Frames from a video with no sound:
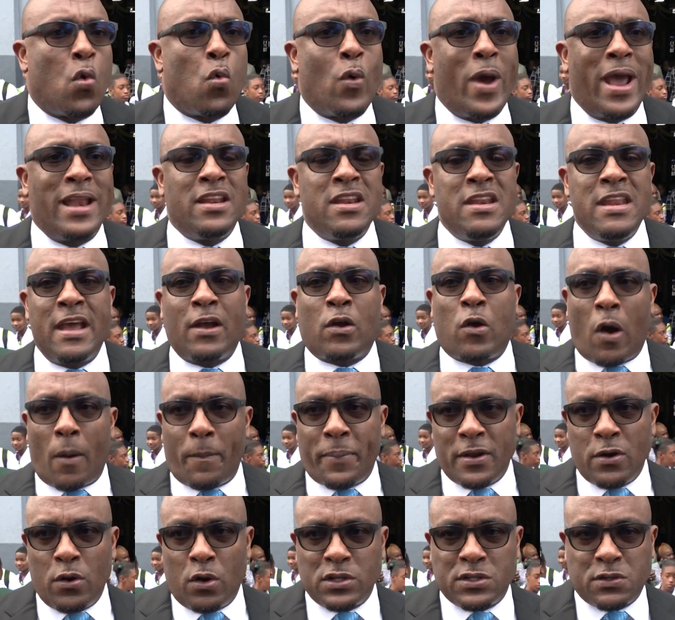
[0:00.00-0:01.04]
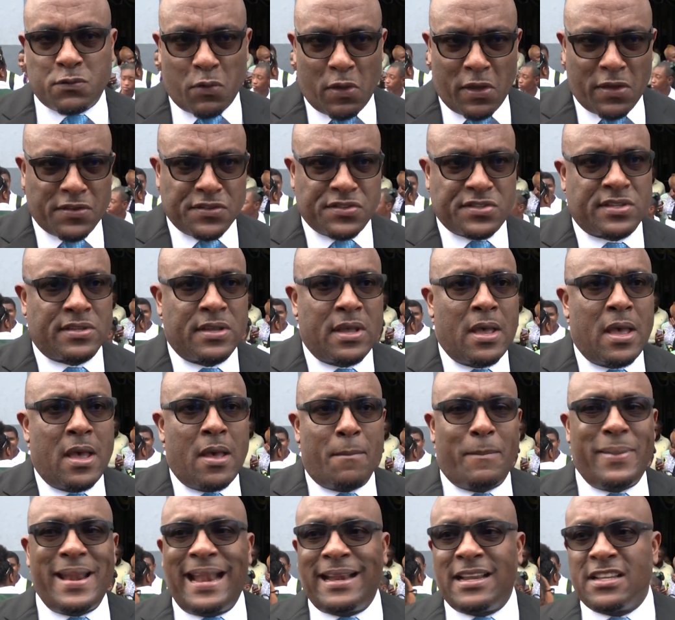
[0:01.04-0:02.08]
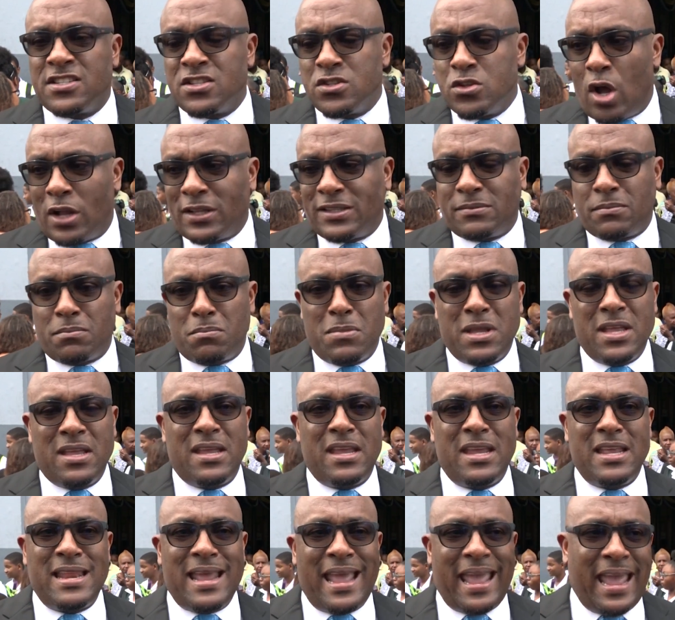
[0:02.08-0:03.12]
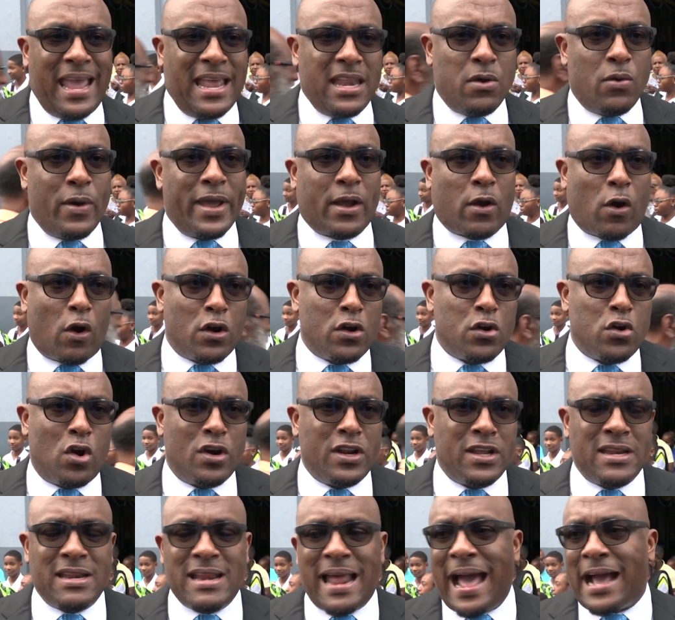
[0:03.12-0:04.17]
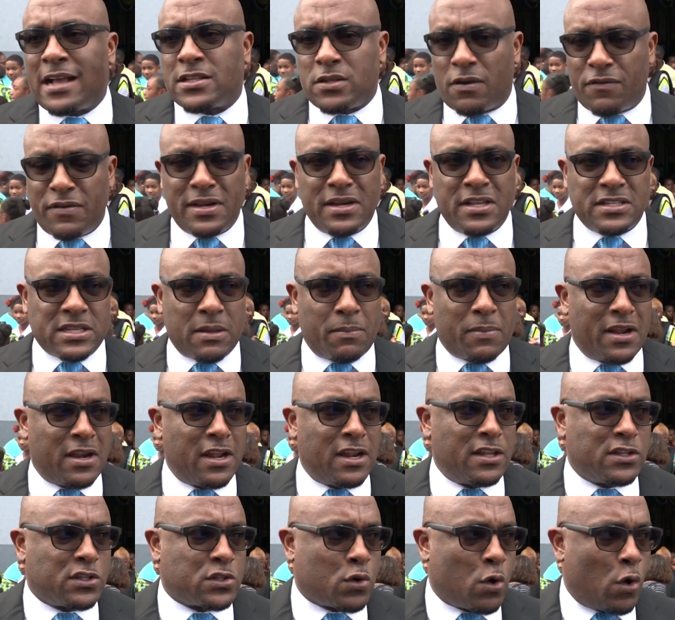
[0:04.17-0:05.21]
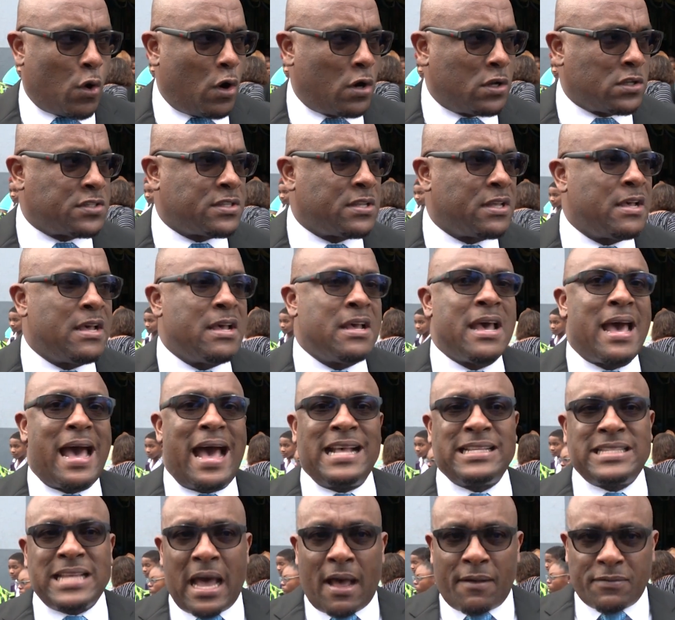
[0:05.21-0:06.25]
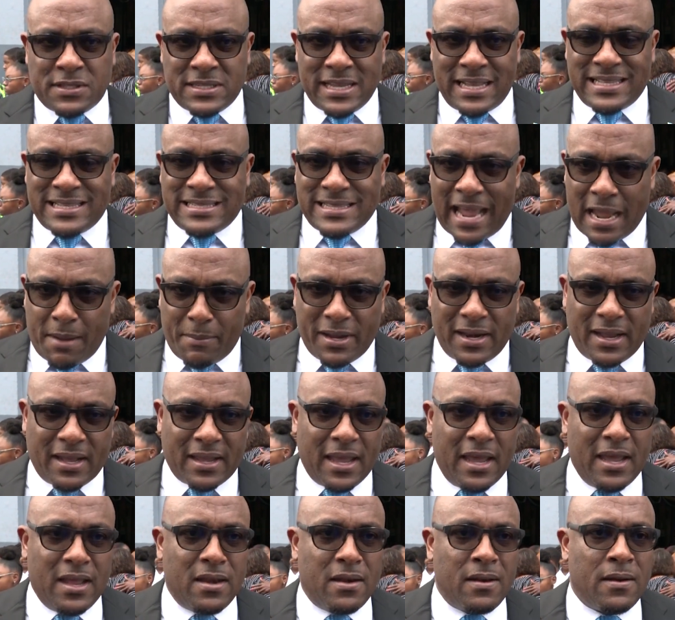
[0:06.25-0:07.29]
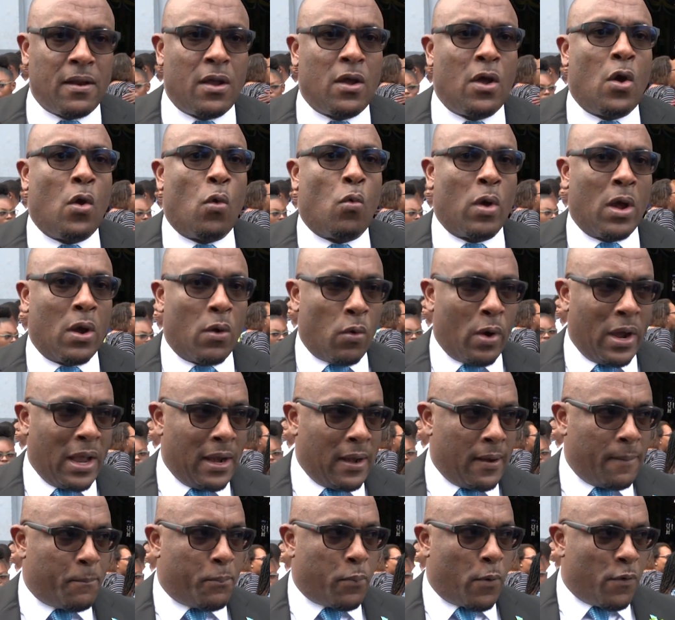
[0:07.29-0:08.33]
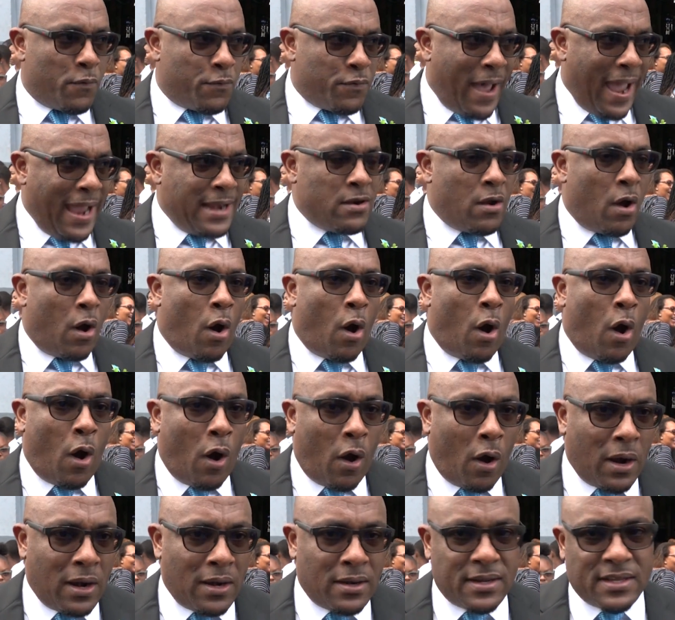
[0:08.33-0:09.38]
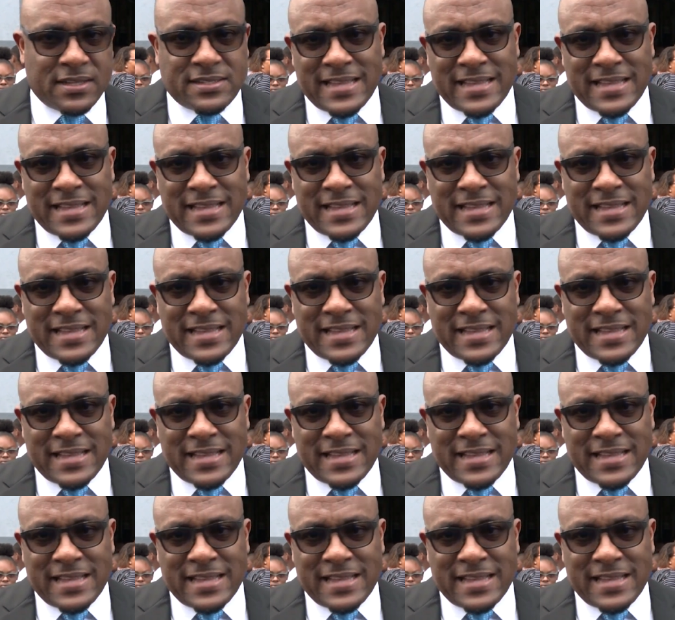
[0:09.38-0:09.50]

Where did they copy those things? But that is not me in any way condoning acts of indiscipline in schools. As I have said time and again, we will provide all the